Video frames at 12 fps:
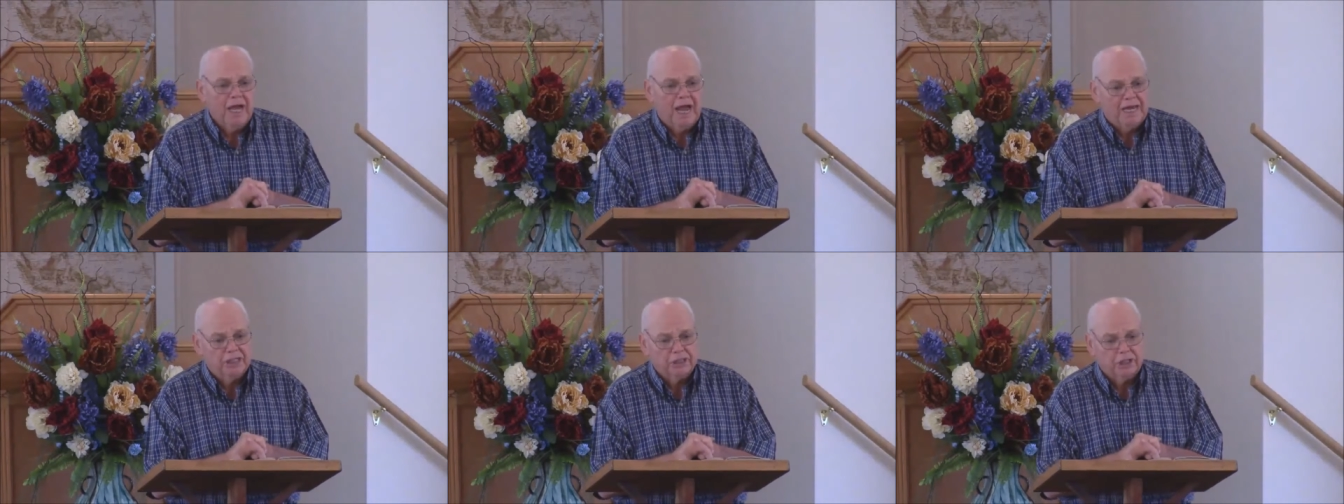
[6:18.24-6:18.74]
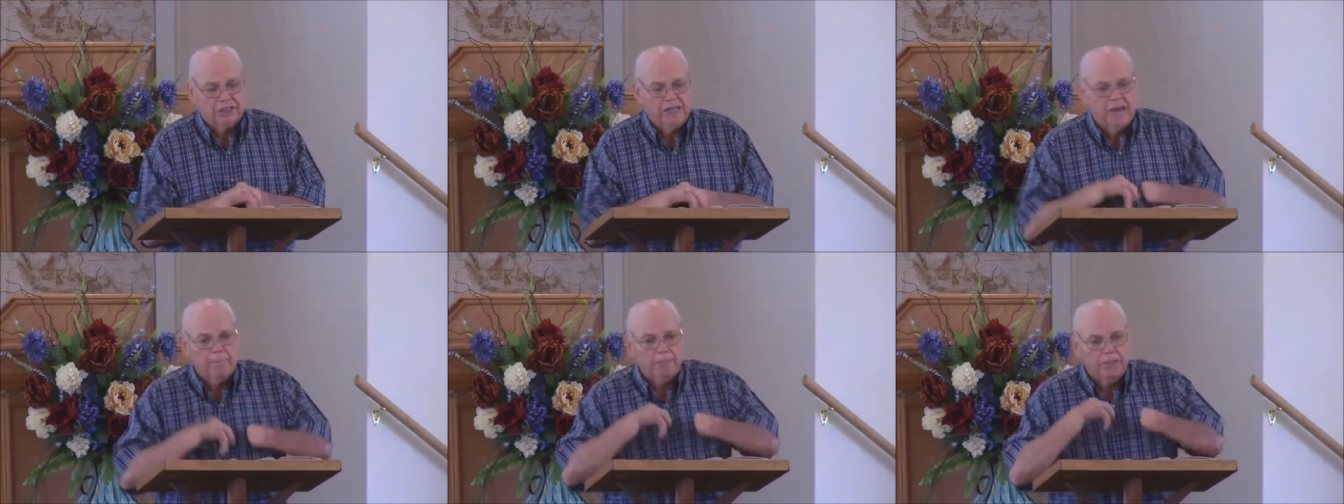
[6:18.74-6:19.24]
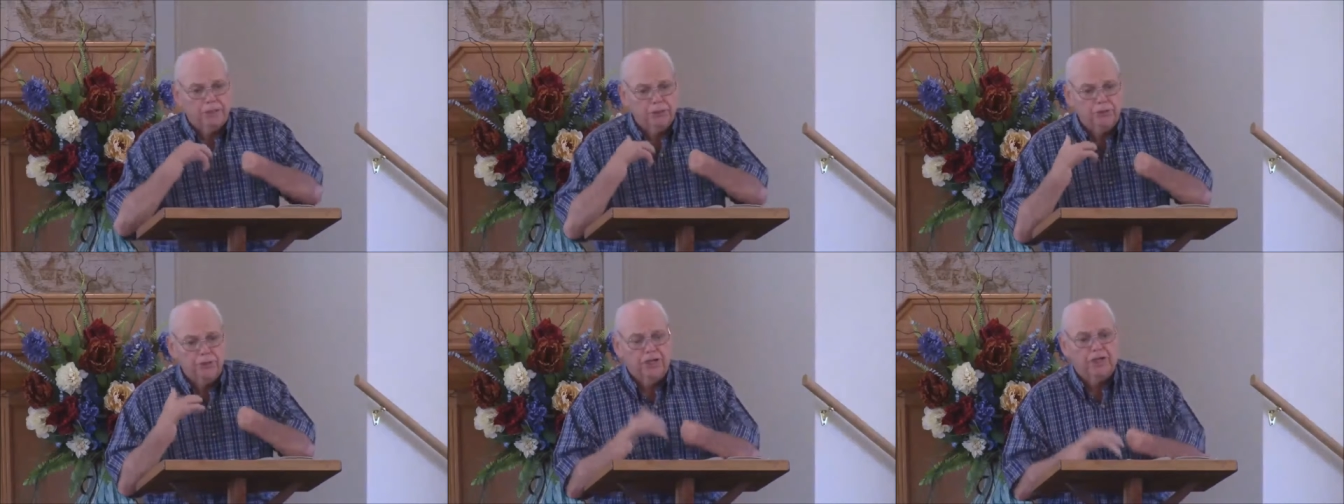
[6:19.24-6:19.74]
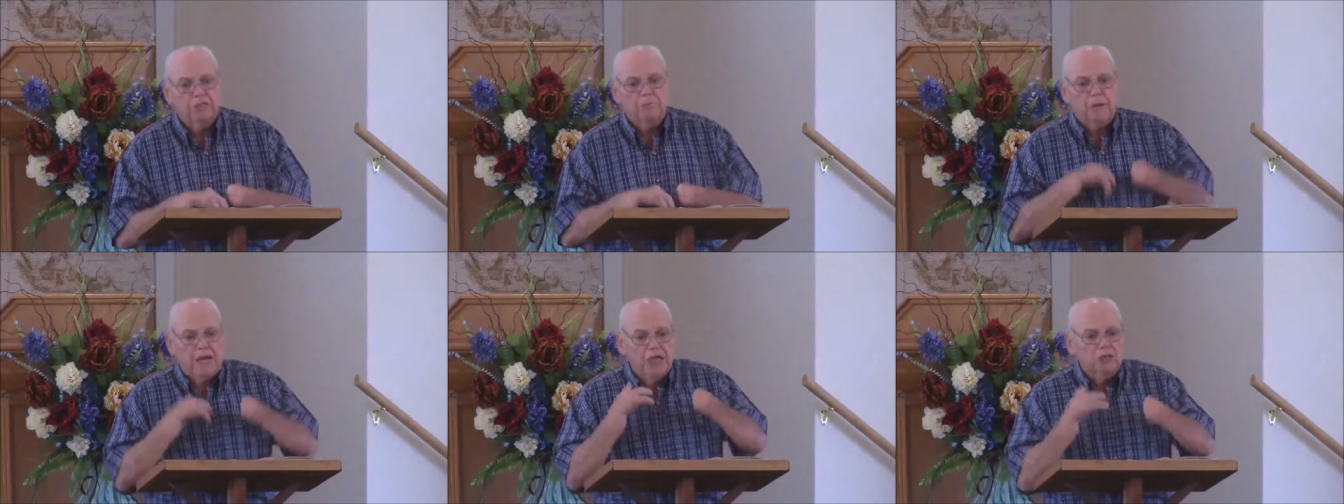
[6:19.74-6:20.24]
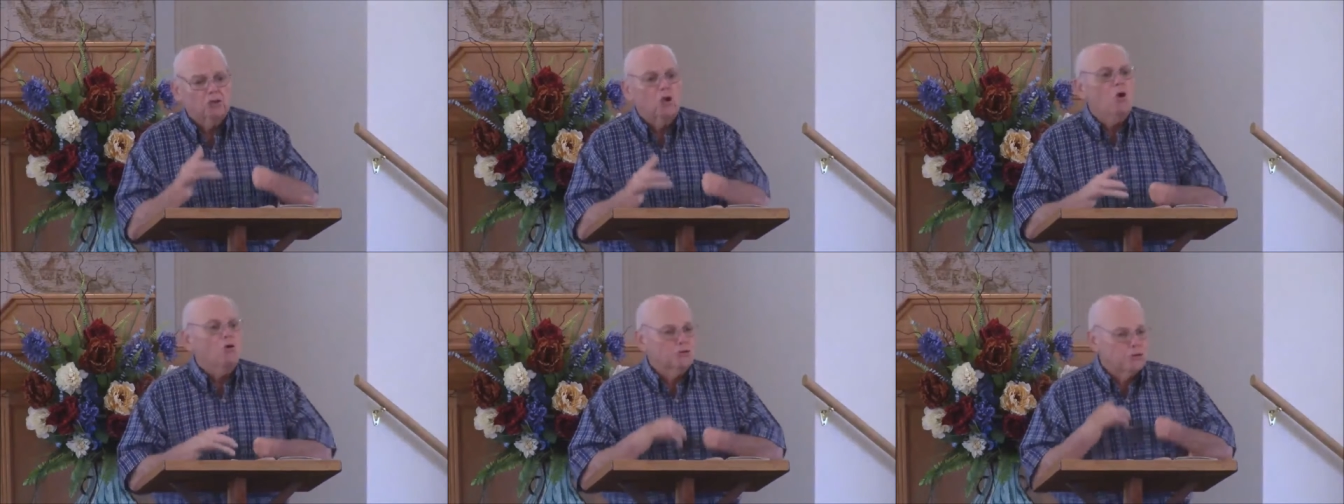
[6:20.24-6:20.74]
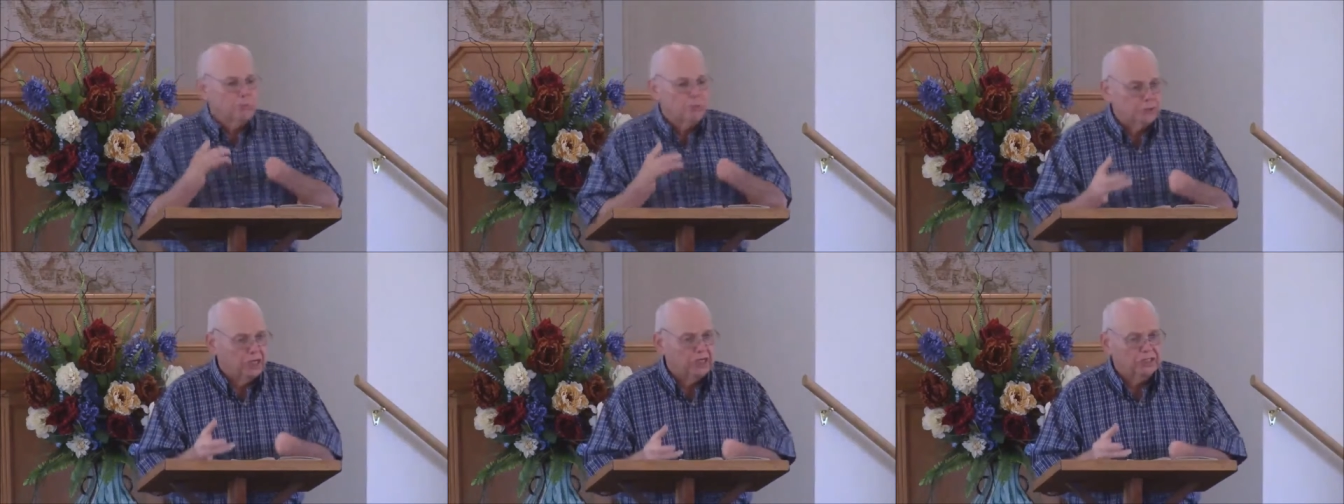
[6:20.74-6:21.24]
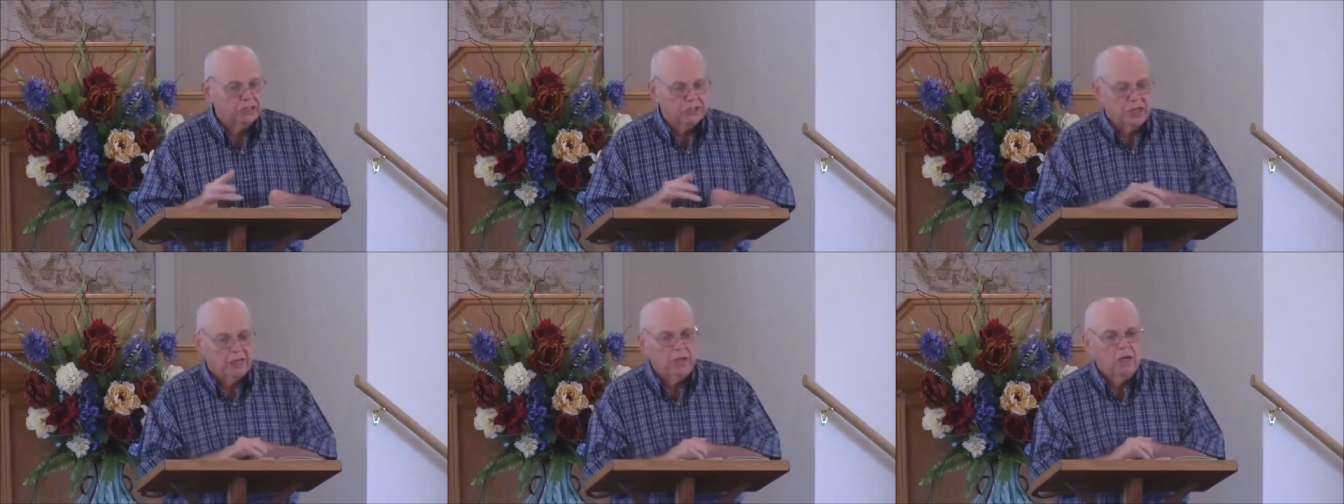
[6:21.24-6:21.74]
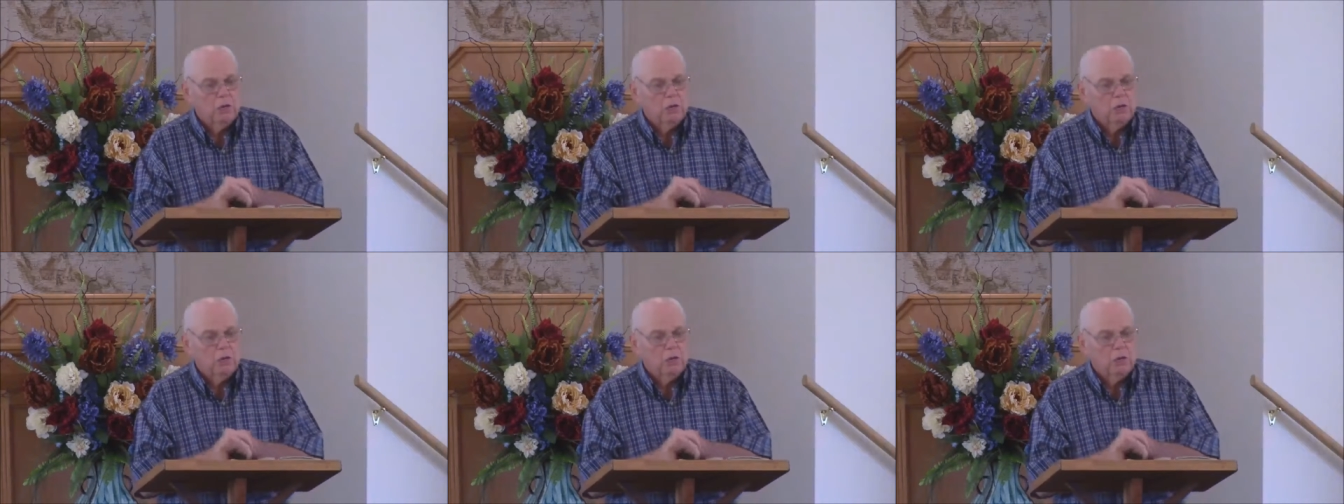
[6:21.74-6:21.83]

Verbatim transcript: has adapted to it and has passed laws to protect this thing.